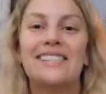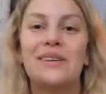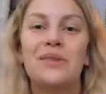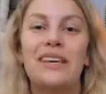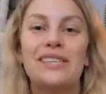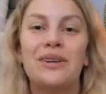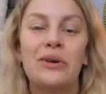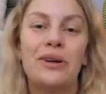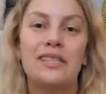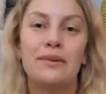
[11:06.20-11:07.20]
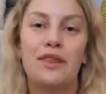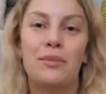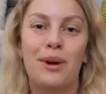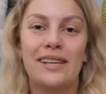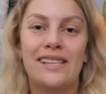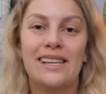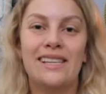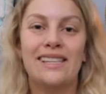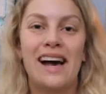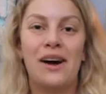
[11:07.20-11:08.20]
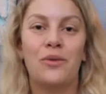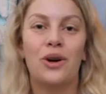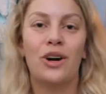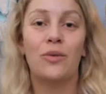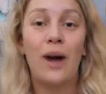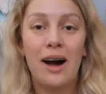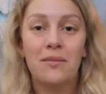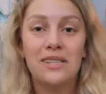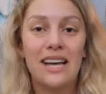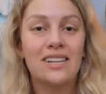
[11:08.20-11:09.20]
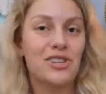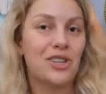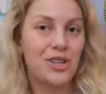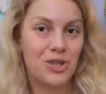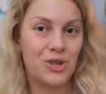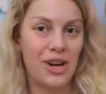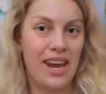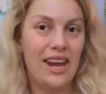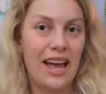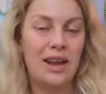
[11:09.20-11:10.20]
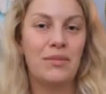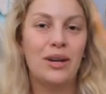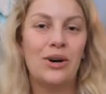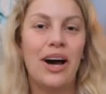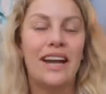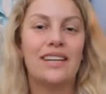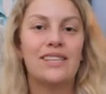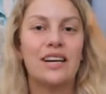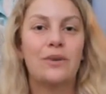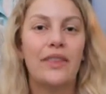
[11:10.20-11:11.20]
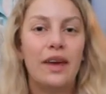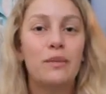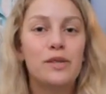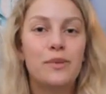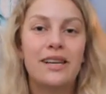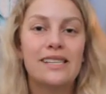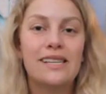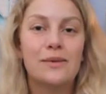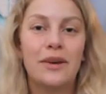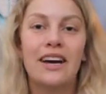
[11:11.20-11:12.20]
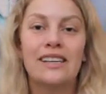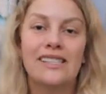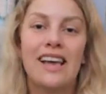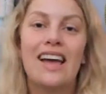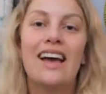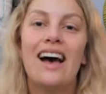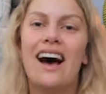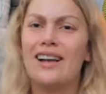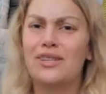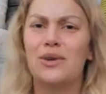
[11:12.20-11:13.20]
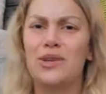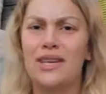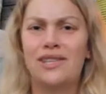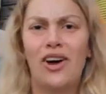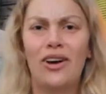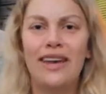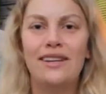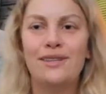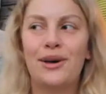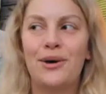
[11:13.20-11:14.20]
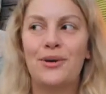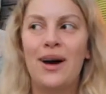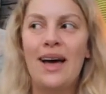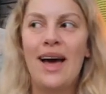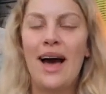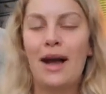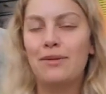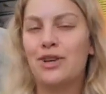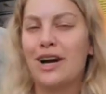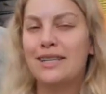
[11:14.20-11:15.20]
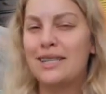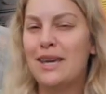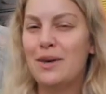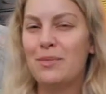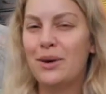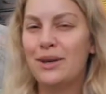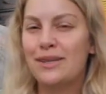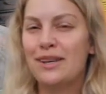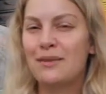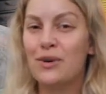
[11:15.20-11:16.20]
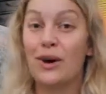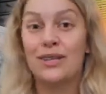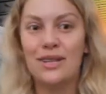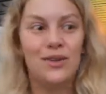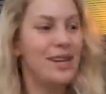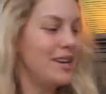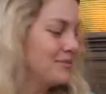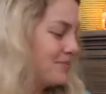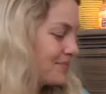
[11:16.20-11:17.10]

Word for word: so these are going to be the presents that were wrapped under the tree and I'm going to go ahead and start with Abel's presents because I started with his stocking so I'm trying to keep some continuity.